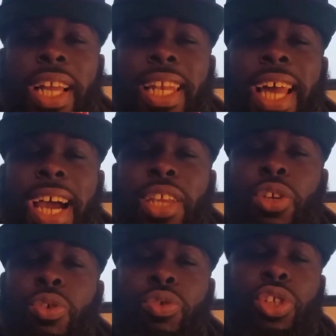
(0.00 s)
A lot of
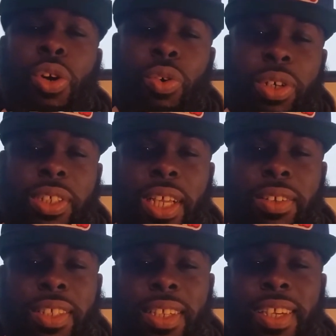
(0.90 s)
you jokers
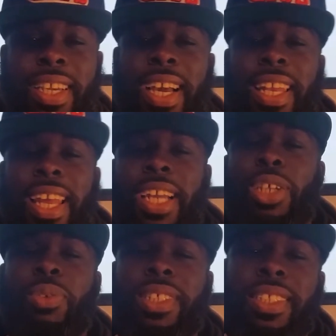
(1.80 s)
out there, a lot of
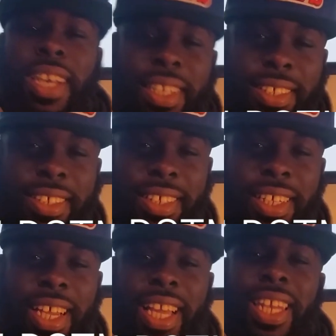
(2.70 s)
you suckers,
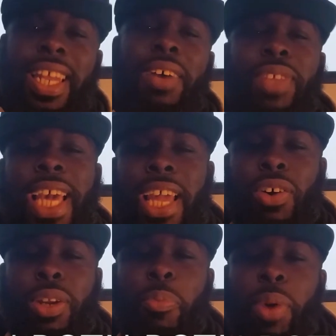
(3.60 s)
love to hate
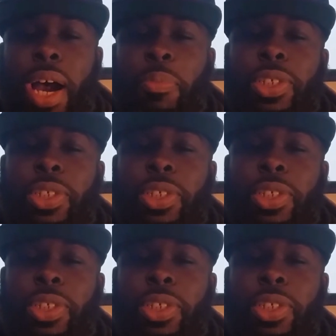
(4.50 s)
on LeBron.